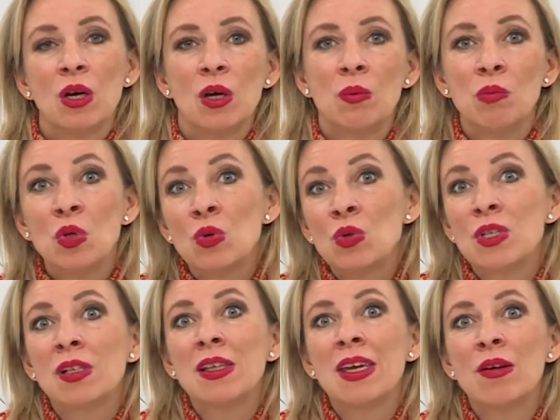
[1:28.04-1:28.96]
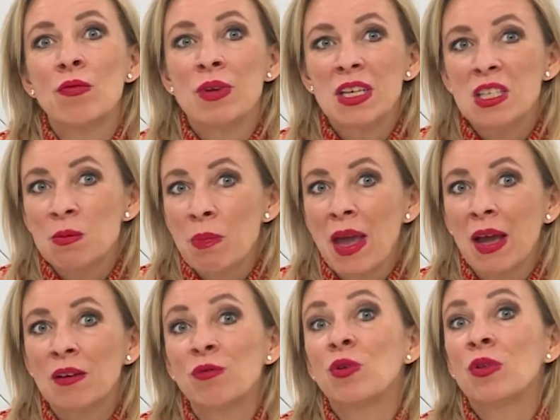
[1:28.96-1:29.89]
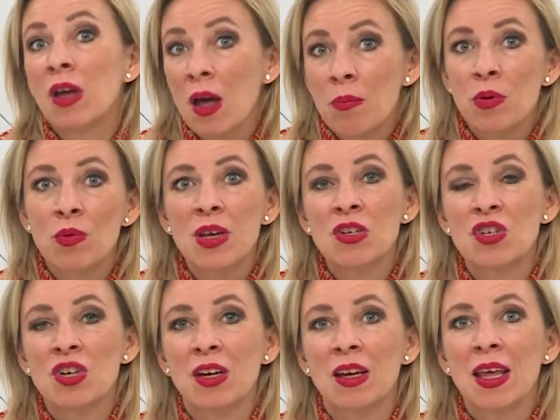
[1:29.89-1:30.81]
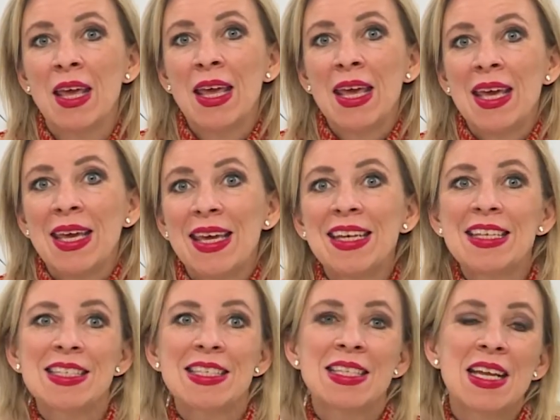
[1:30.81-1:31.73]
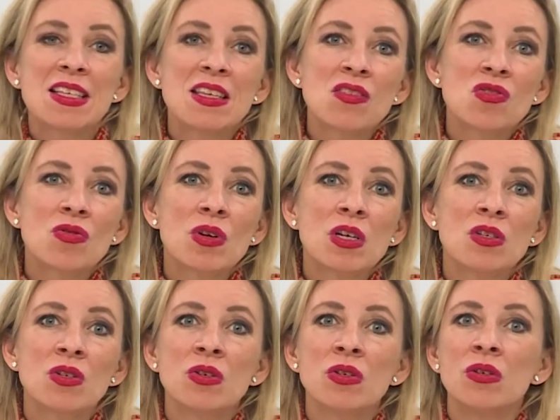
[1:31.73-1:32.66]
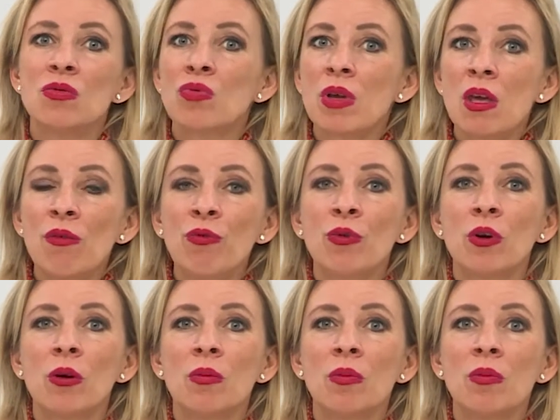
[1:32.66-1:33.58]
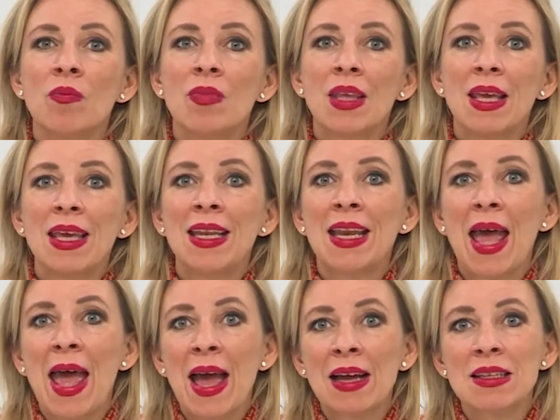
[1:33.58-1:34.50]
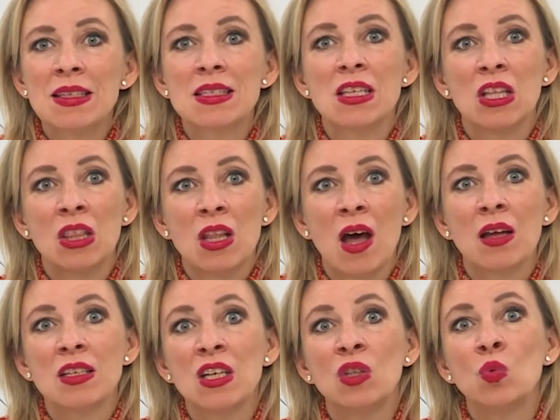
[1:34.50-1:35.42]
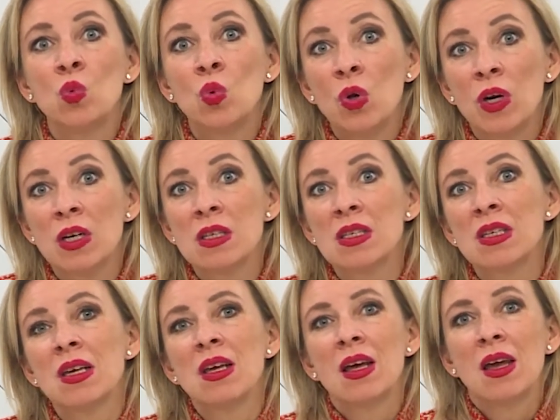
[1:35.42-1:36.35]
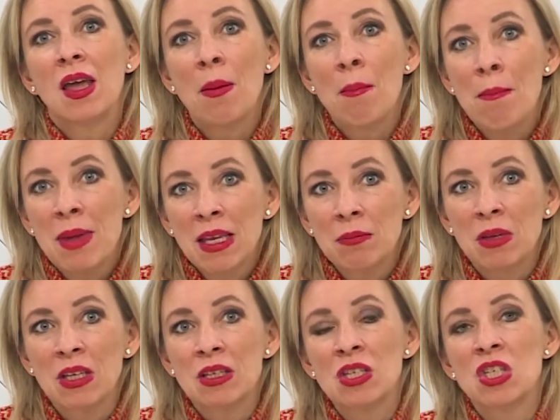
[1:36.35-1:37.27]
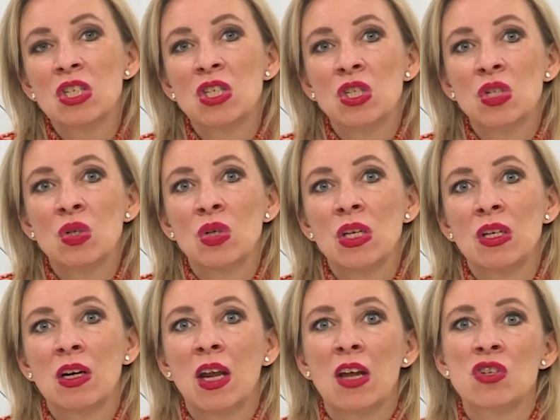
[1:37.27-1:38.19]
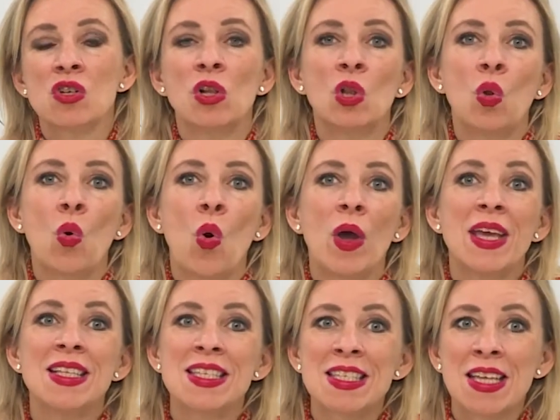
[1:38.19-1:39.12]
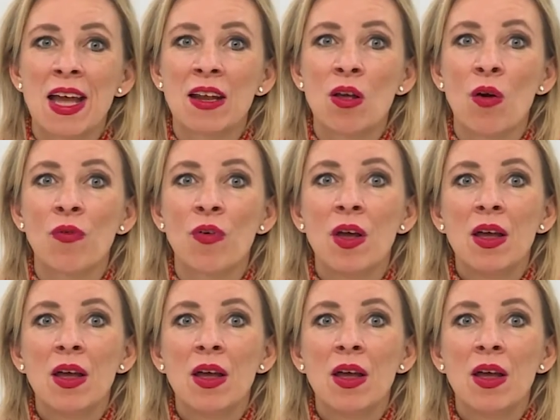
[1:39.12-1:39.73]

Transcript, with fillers: mutually respectful cooperation. It is necessary to reaffirm in acts, not in words, commitment to international law instead of